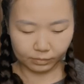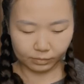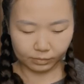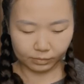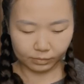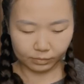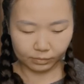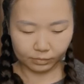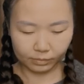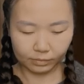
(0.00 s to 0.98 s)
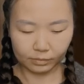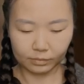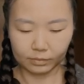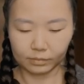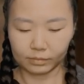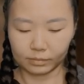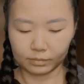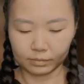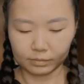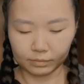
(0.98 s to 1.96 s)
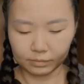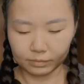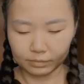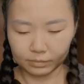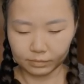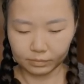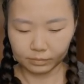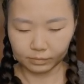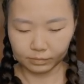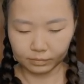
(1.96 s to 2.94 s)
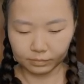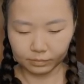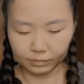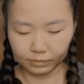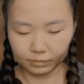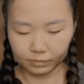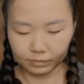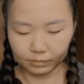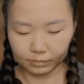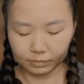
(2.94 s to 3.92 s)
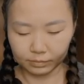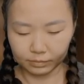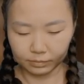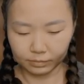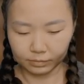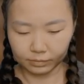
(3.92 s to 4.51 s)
[no speech]